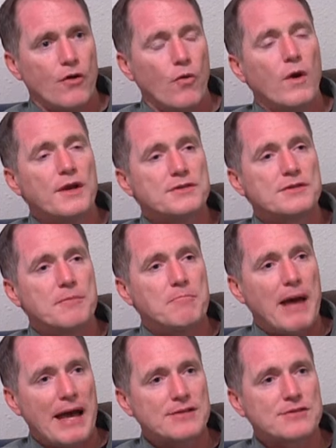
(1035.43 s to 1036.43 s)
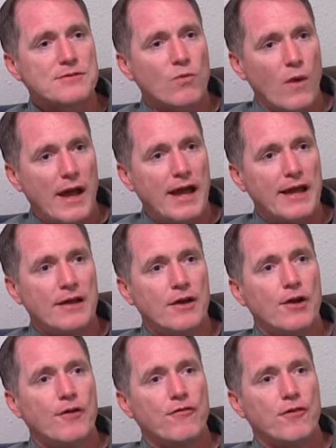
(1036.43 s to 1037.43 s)
What is the best way
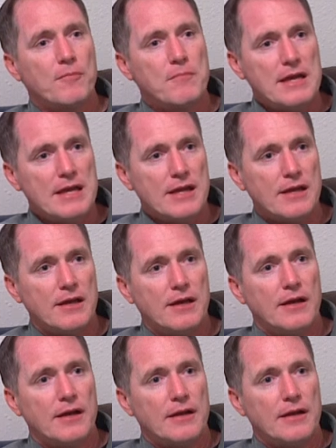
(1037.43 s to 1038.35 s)
for me